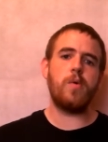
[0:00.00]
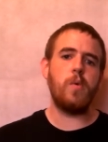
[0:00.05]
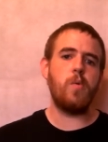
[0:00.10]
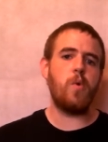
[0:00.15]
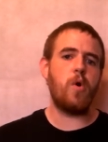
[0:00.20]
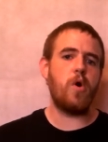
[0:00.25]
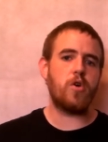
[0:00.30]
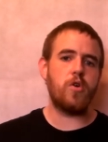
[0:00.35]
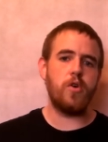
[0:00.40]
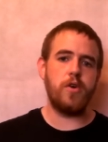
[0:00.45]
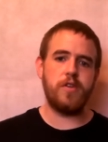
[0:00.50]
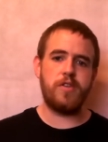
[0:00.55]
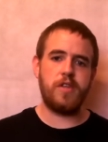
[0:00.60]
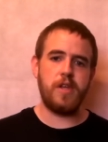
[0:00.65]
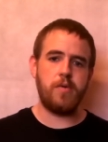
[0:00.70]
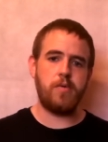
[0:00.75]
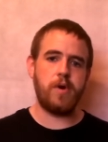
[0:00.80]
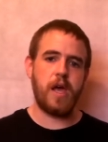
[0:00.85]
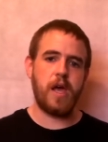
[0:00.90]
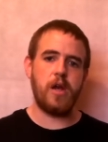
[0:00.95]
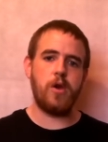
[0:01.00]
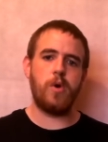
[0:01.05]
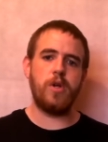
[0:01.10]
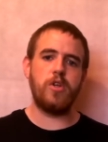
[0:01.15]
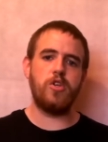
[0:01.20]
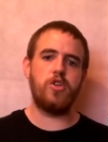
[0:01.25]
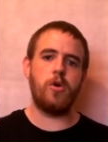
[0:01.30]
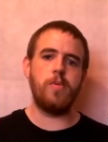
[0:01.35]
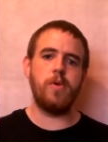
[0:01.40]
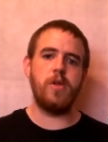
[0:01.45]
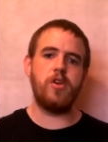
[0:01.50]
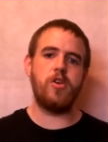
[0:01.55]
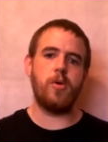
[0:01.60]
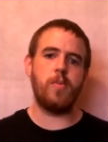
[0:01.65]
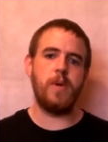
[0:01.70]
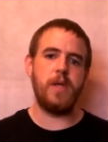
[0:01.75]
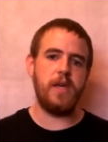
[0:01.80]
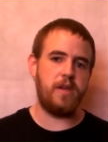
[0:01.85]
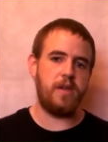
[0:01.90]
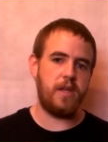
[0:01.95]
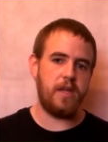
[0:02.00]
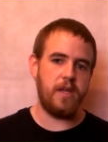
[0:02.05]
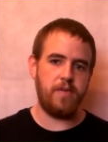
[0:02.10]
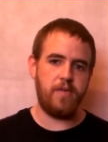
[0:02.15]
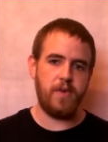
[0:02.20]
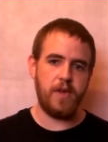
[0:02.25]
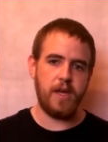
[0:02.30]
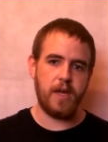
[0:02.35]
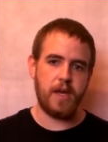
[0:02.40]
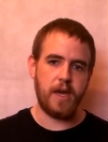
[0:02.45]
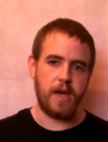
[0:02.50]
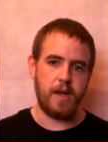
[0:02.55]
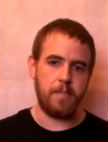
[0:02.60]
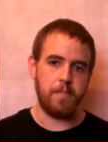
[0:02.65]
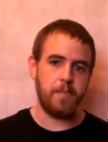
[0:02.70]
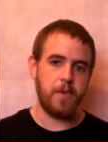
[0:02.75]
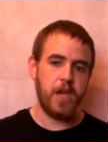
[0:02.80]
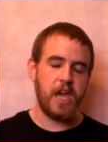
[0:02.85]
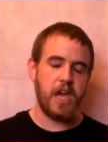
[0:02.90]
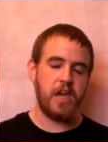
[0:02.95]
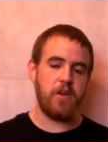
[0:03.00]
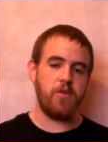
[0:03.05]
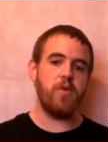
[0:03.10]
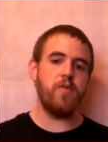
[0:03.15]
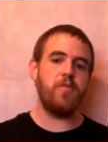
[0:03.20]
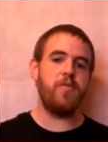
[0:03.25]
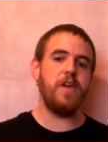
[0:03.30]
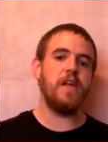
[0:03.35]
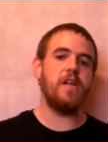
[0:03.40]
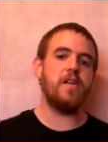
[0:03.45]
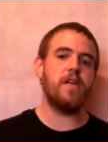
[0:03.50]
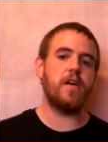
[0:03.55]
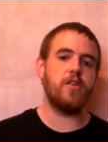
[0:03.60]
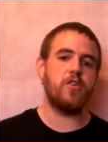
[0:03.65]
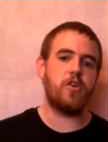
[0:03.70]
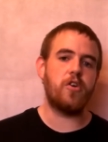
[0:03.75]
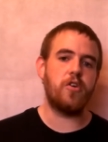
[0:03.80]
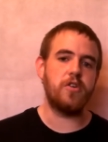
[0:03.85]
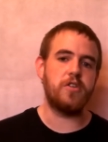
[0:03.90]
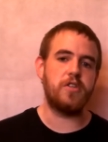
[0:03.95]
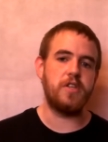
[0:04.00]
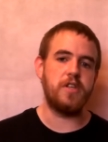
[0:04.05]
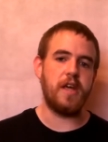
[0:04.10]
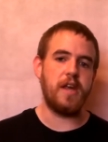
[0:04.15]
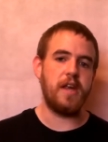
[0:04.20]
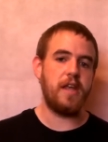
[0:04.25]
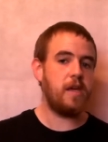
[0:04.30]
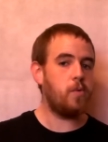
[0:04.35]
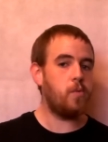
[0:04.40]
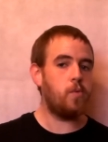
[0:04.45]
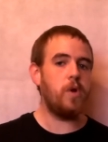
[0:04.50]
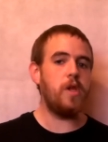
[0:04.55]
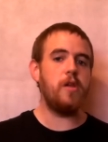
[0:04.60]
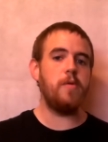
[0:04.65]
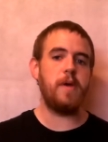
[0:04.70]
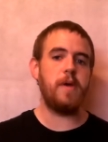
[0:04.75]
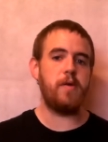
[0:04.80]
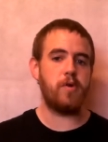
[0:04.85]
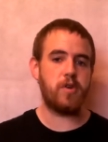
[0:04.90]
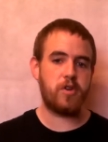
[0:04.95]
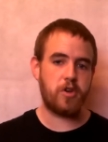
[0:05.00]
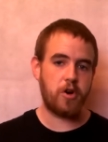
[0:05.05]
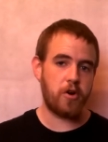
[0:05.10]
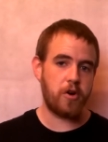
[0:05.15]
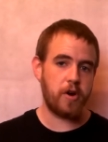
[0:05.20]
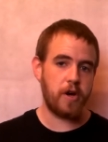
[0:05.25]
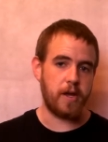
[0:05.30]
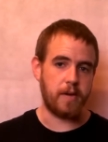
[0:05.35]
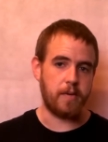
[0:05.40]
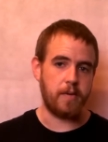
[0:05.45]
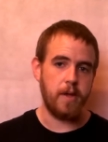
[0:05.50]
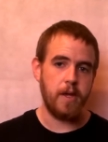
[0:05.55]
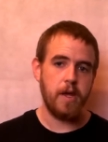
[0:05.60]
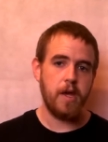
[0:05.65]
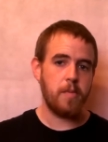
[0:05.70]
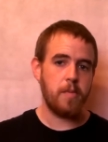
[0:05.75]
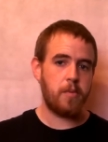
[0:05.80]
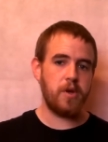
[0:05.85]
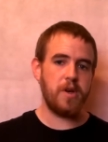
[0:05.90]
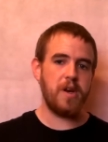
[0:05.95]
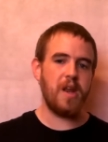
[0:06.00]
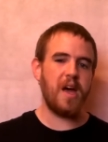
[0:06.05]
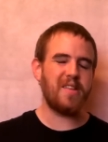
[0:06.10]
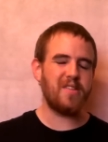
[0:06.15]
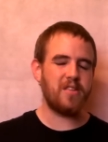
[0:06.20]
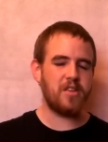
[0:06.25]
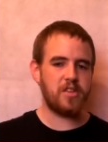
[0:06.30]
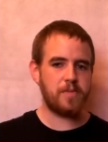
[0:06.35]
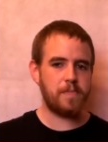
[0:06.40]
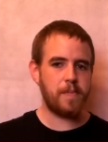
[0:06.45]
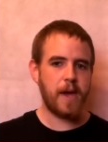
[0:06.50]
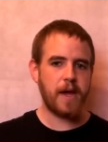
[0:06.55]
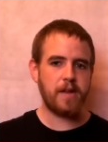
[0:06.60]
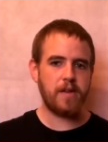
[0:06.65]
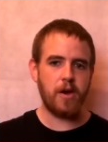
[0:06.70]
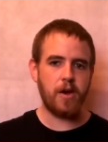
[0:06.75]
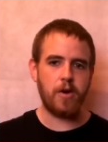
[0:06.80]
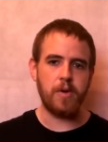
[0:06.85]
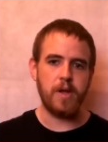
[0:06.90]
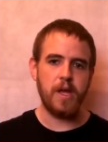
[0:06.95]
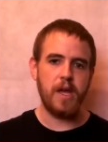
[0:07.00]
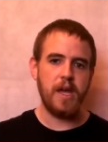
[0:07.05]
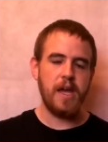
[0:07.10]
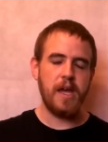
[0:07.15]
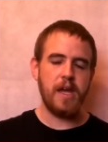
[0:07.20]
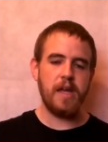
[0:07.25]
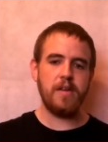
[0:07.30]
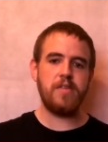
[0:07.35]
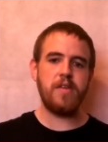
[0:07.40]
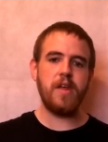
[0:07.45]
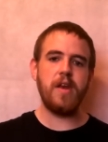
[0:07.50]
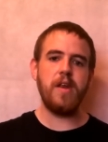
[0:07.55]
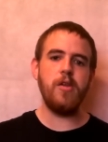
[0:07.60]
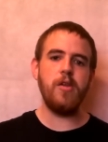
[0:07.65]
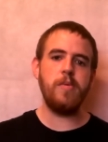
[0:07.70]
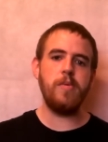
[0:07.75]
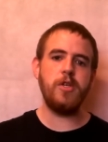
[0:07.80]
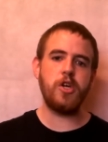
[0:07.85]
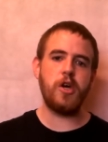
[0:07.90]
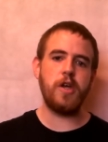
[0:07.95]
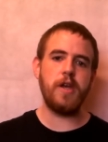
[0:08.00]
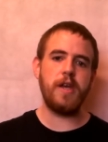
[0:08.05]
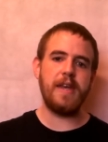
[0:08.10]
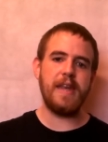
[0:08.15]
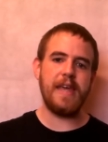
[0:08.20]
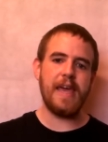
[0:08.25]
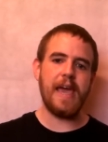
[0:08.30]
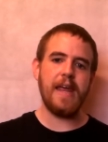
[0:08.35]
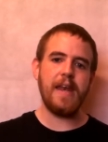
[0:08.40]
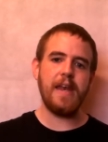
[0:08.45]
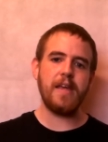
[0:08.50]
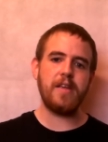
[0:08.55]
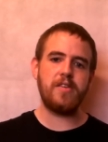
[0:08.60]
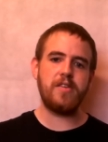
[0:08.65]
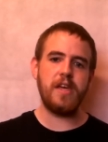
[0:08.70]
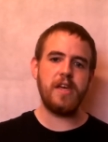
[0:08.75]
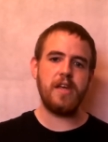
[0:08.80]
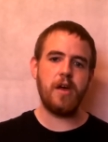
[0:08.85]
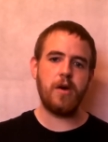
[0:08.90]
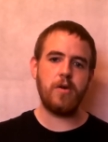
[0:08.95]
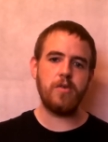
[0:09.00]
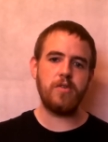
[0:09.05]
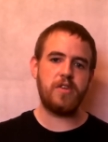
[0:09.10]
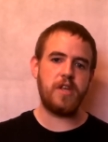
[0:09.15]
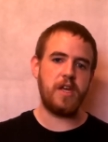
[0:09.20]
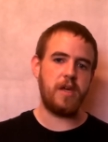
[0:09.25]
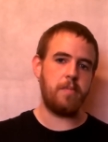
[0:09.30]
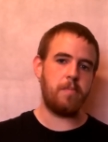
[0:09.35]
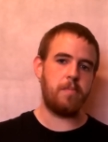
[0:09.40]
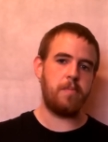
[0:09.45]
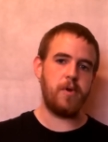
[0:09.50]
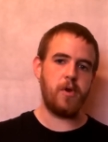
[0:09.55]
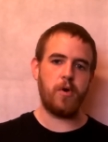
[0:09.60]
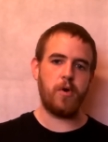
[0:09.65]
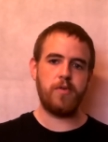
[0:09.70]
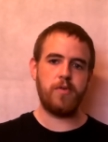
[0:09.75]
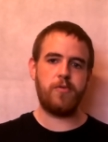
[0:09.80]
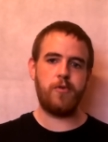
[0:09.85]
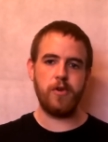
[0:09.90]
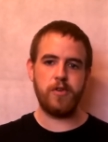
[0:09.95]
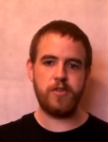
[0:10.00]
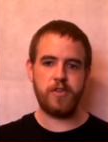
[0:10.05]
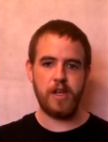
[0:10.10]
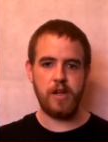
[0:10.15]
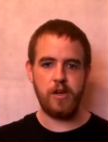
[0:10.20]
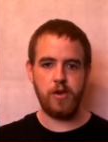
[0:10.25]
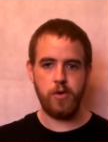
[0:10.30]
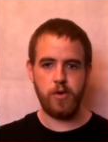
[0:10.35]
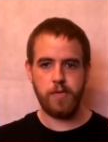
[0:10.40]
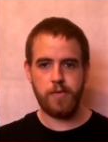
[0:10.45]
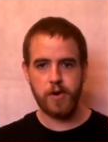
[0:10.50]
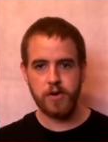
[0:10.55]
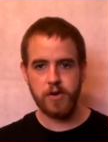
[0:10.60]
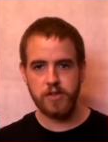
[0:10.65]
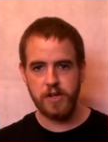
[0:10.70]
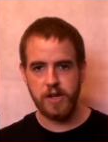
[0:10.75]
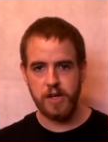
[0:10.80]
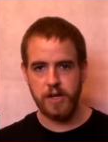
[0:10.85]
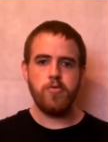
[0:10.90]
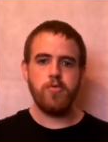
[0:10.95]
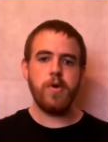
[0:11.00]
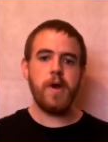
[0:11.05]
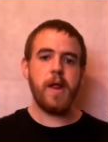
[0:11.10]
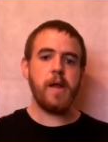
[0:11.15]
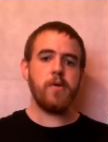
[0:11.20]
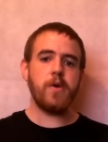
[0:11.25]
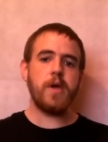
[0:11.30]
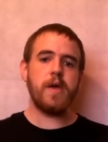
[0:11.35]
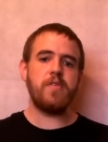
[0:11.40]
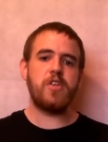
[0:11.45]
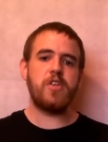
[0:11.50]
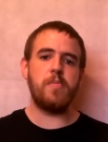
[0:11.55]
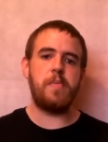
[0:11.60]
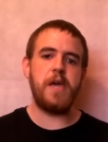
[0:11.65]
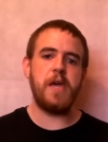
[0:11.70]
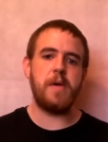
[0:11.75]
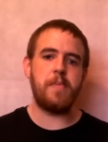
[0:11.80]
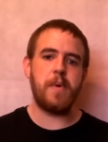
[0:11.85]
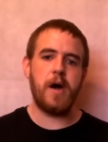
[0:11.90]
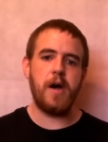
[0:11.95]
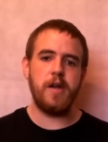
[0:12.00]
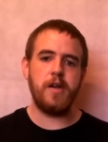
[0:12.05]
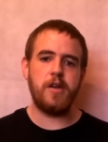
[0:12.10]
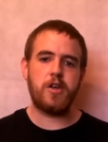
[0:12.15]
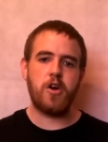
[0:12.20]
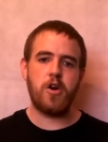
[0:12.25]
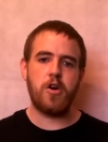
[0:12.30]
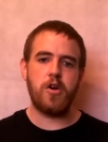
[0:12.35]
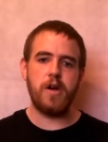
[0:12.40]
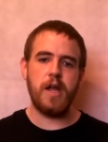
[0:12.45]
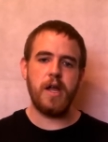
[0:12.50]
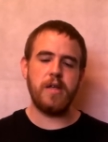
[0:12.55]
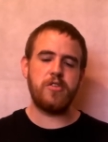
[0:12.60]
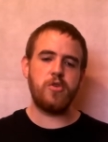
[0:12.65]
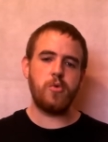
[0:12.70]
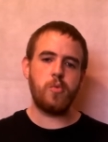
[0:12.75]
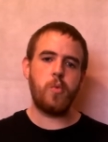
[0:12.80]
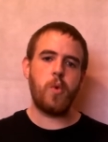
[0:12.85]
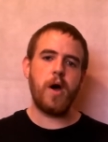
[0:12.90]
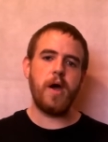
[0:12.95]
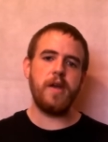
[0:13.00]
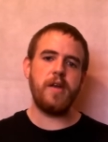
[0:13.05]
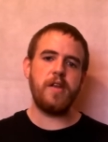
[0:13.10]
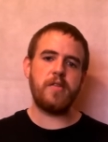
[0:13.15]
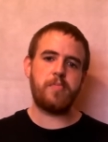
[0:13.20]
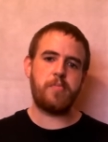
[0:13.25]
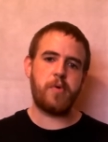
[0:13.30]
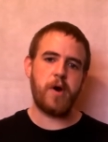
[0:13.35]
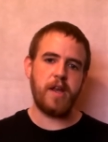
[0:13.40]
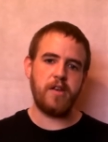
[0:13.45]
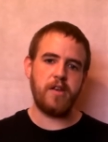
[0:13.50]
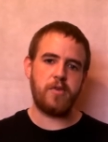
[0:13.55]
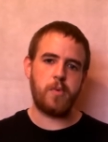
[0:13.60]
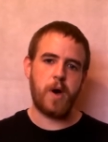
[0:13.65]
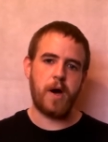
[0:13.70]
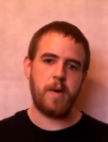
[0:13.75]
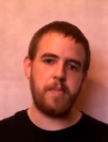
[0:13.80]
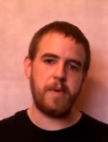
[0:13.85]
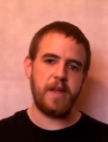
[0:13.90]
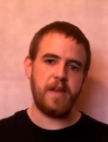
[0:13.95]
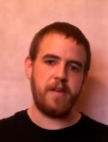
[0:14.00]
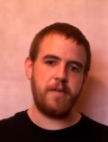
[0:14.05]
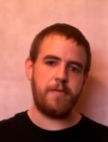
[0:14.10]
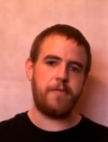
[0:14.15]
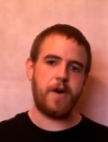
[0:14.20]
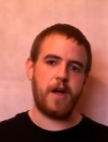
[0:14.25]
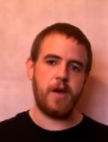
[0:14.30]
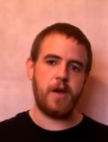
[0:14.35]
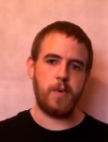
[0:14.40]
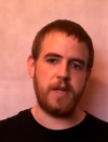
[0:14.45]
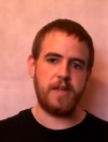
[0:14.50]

weren't going to see Ranallo on WWE TV again, he revealed on Thursday that he will be returning, but not to SmackDown. Instead, he'll be joining the NXT announce team below on Full Sail University. Ranallo gave us a peek behind the curtain as to why this brand swap in the following